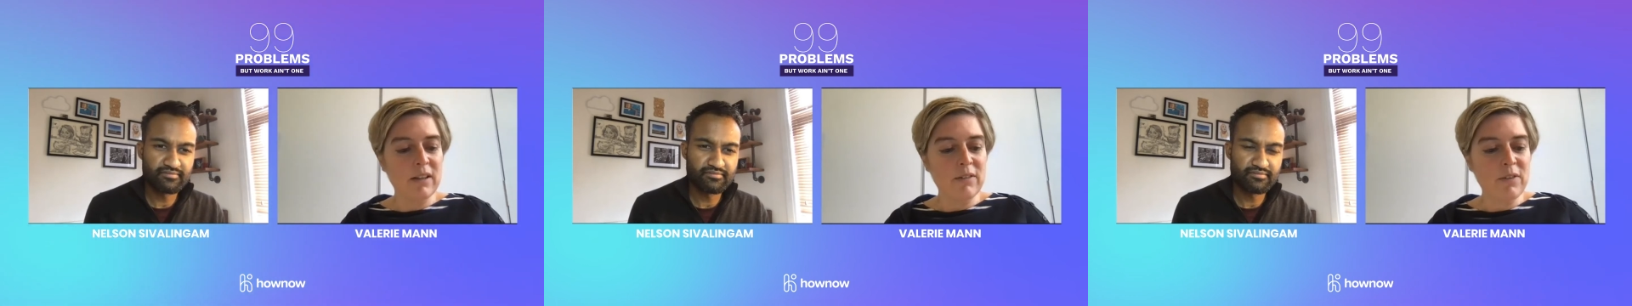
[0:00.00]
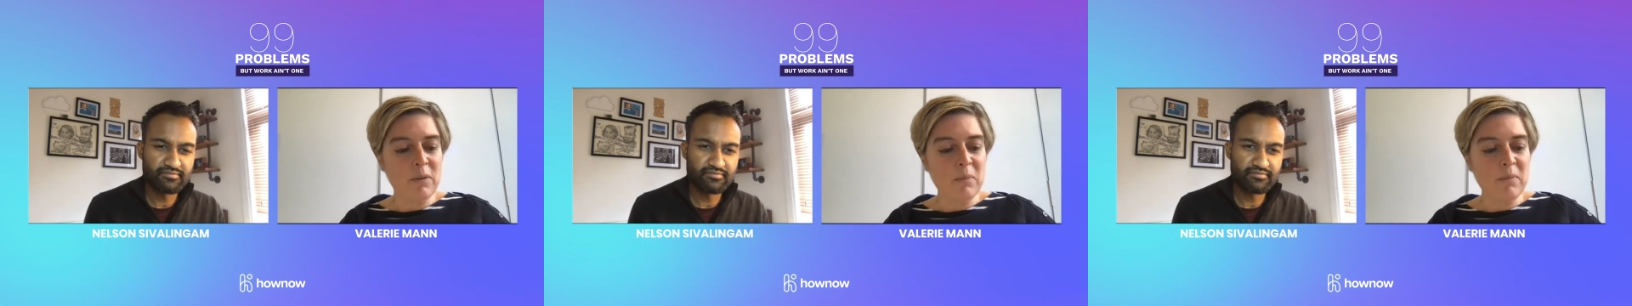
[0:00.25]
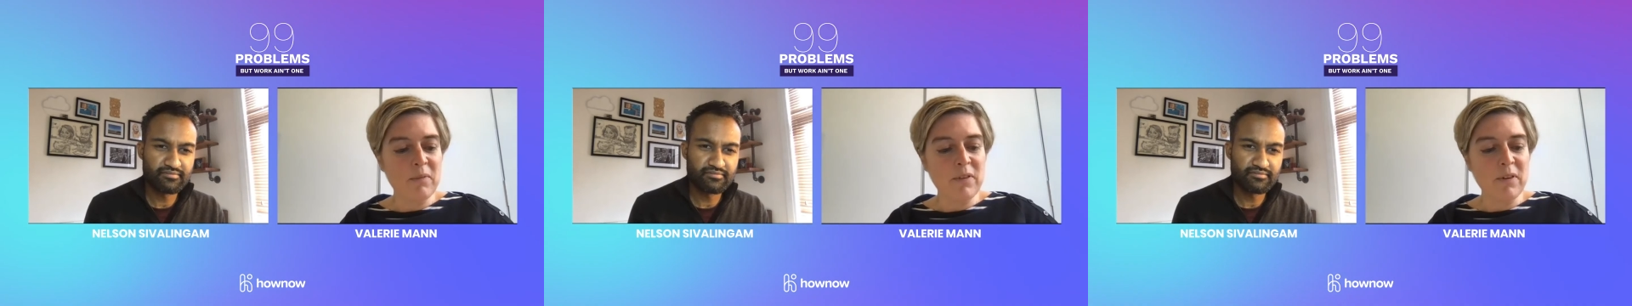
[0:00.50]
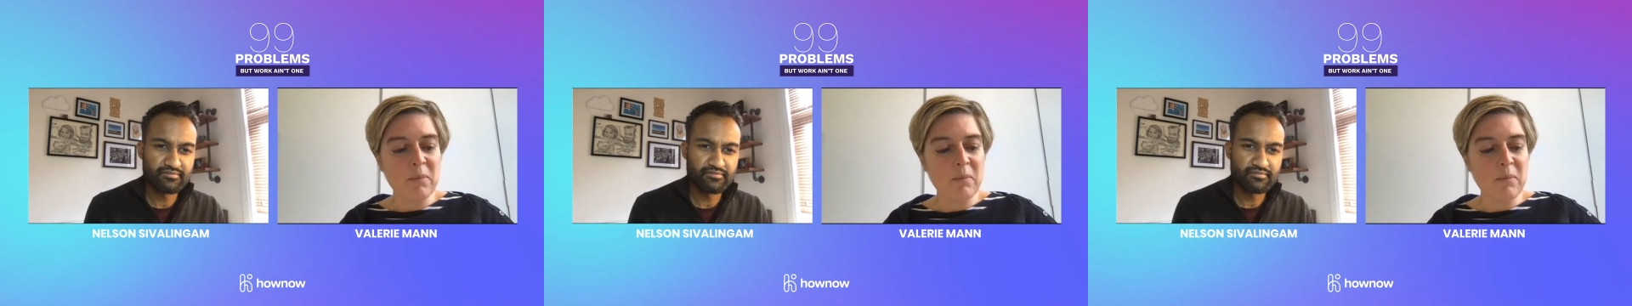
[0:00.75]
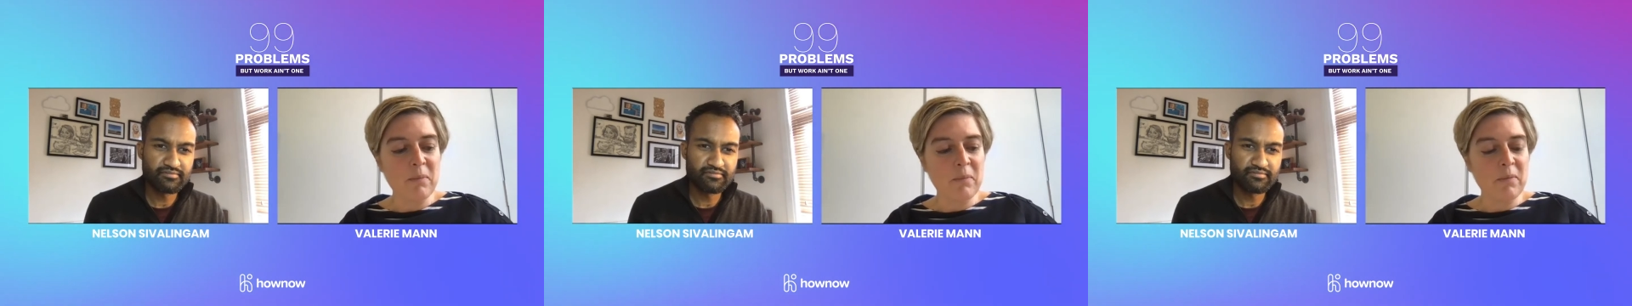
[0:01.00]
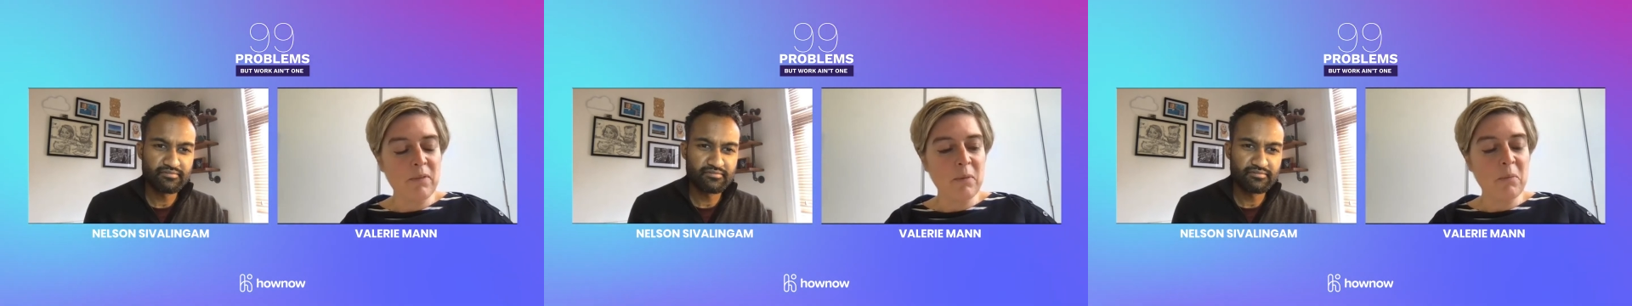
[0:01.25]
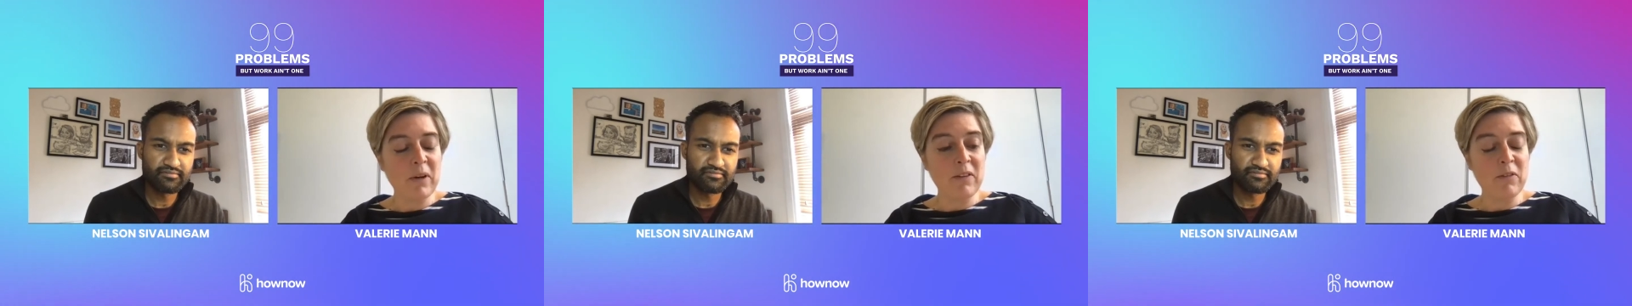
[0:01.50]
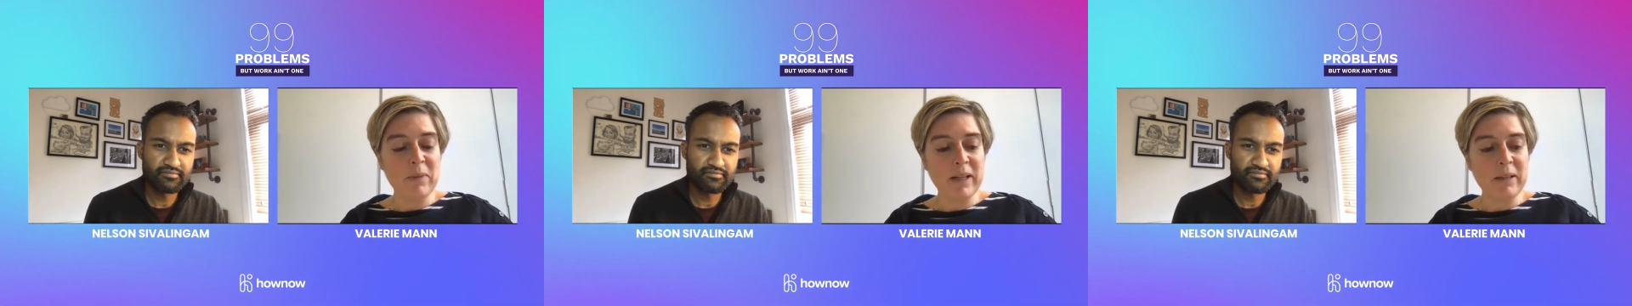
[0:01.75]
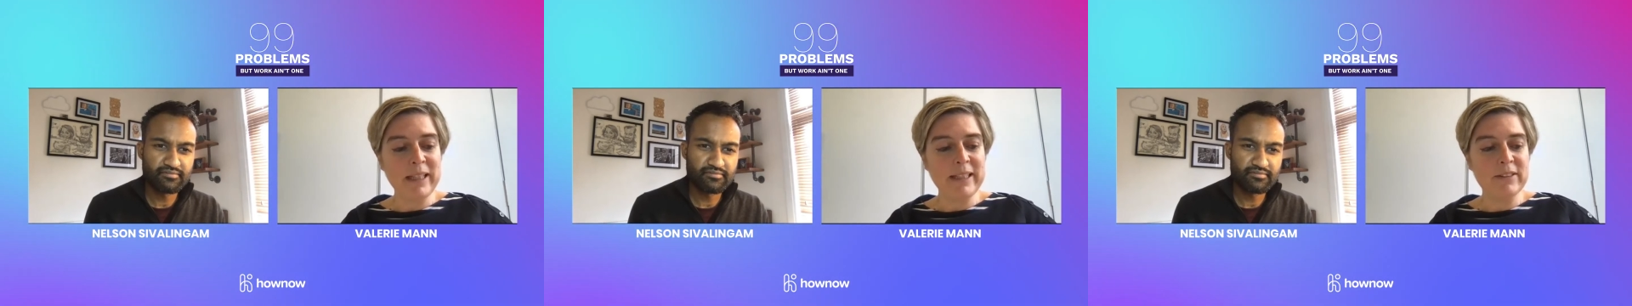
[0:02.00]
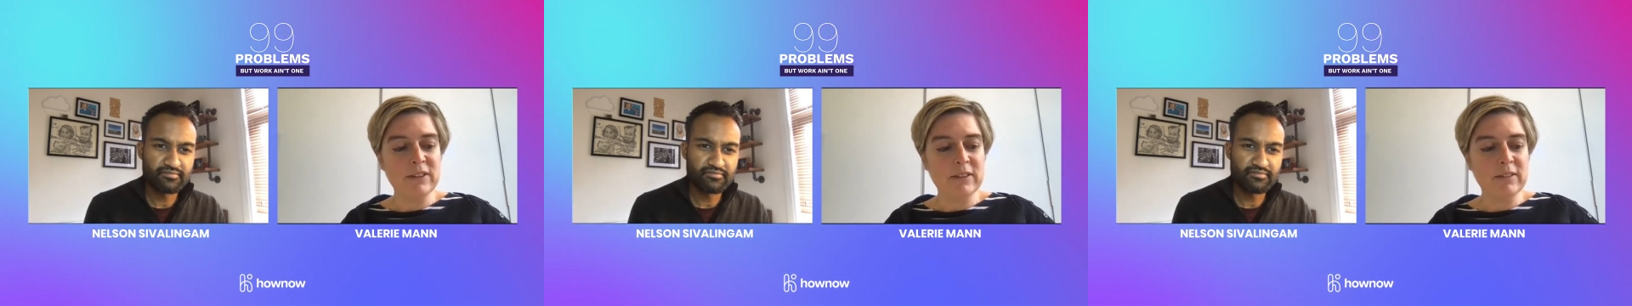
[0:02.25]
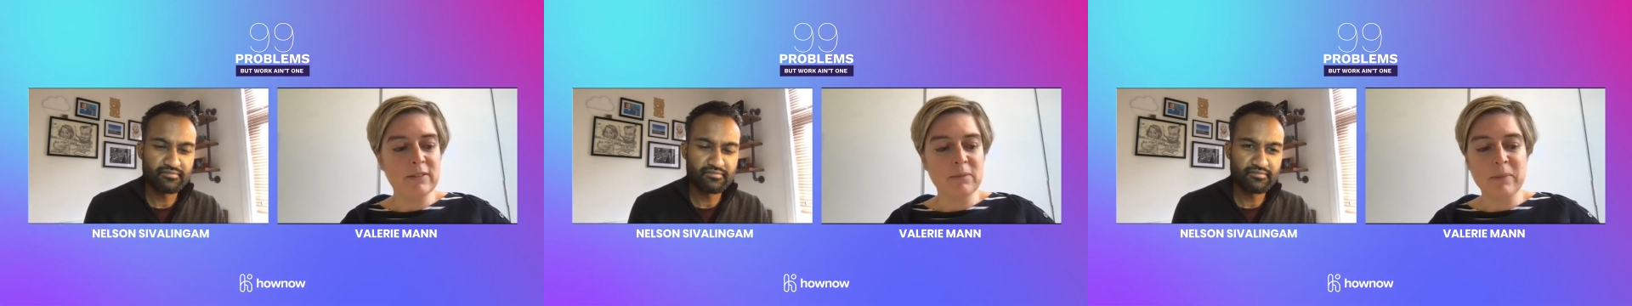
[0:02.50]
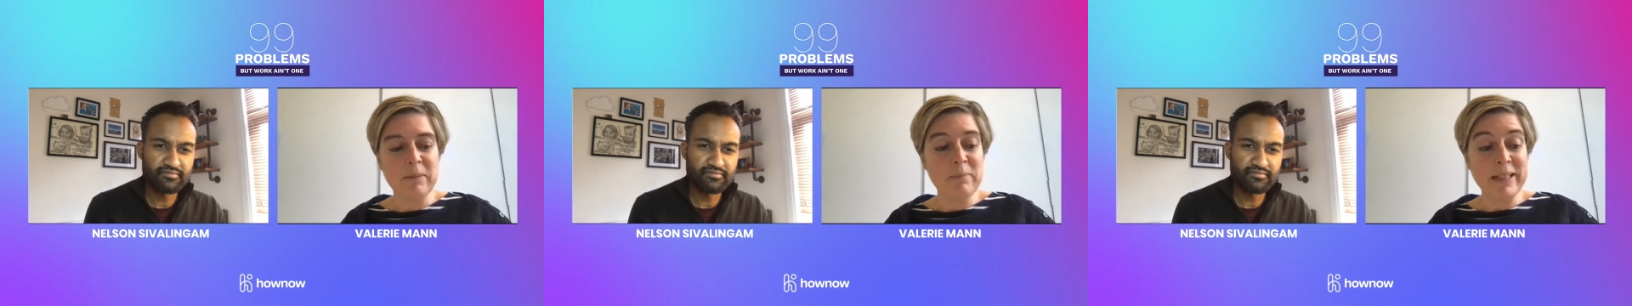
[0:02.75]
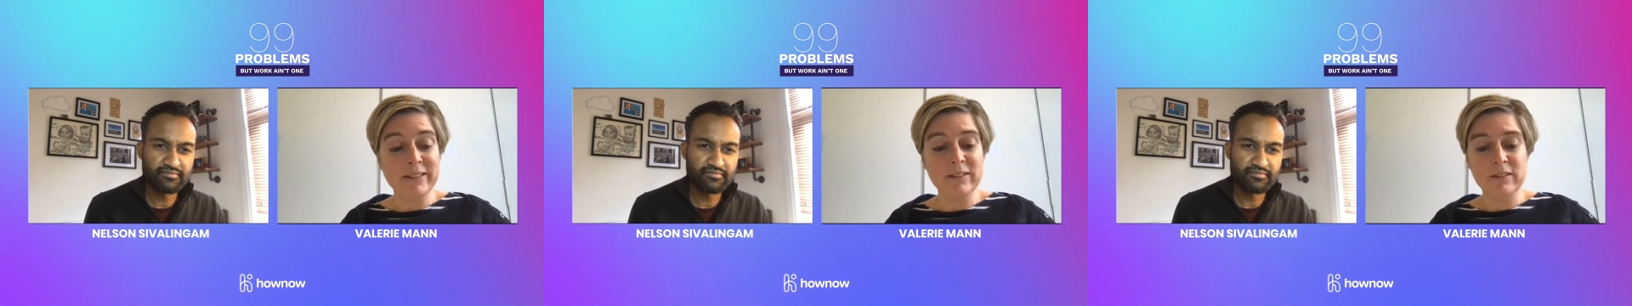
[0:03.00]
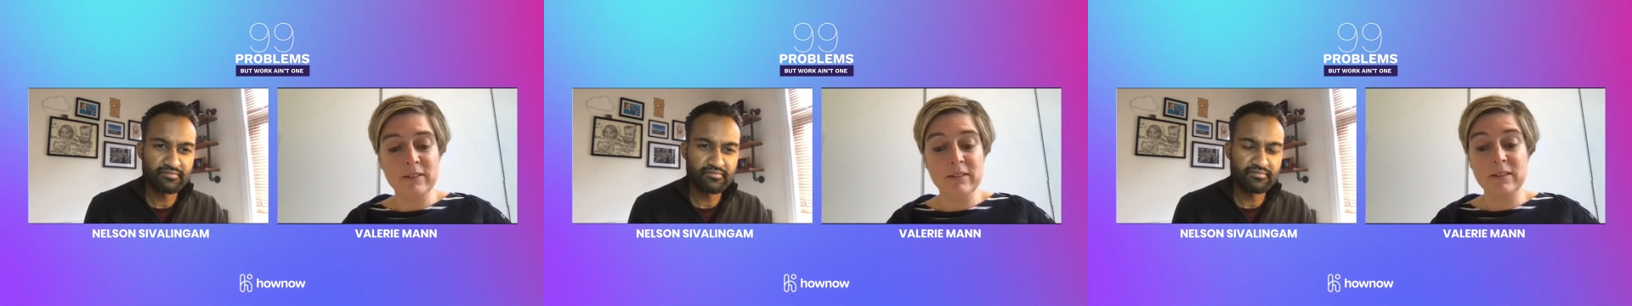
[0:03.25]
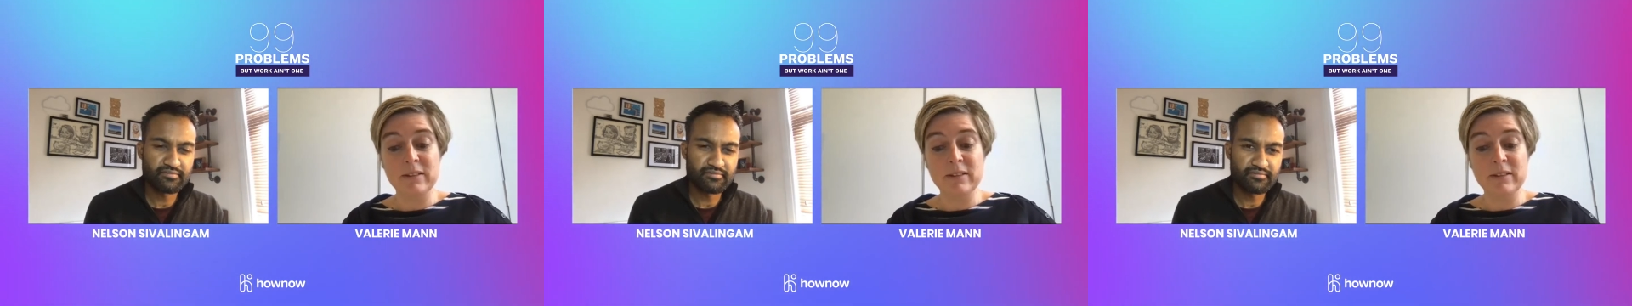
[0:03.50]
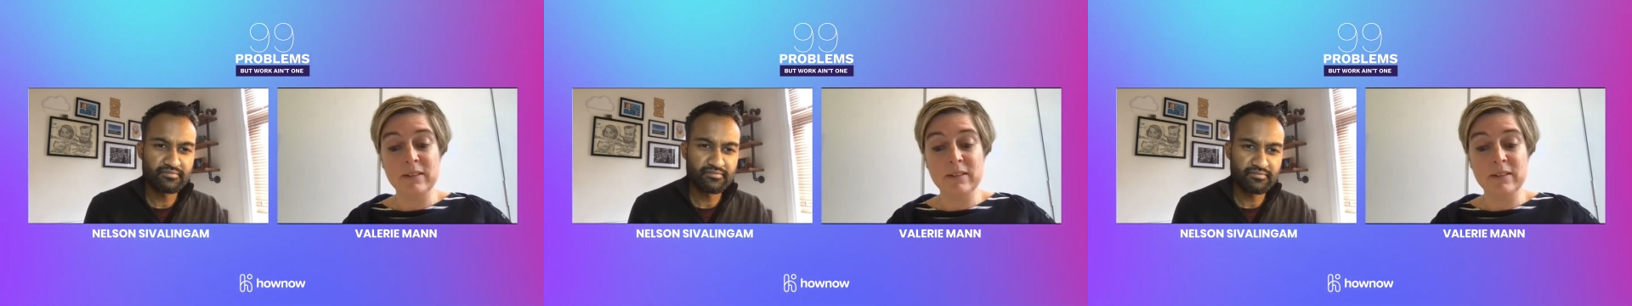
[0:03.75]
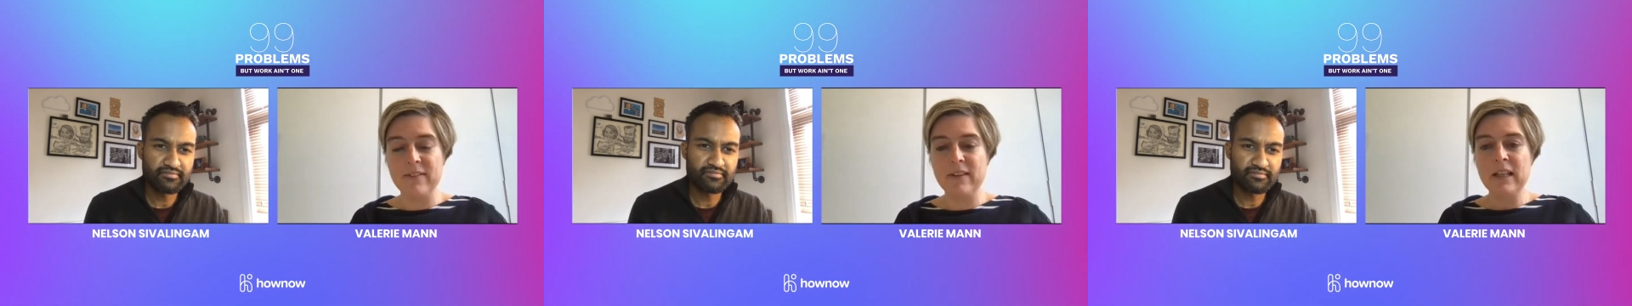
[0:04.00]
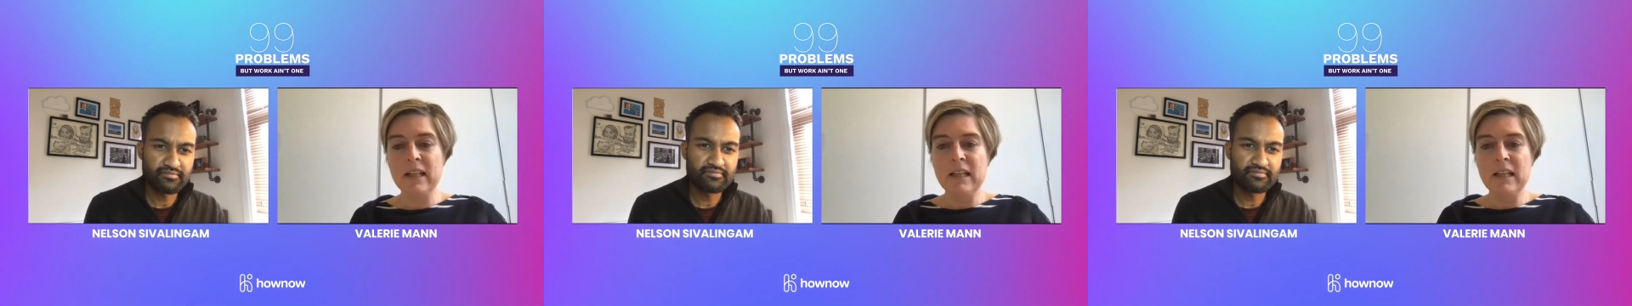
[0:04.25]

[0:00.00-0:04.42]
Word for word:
Speaker 1: from from from one of my managers or my mentors, and um, since,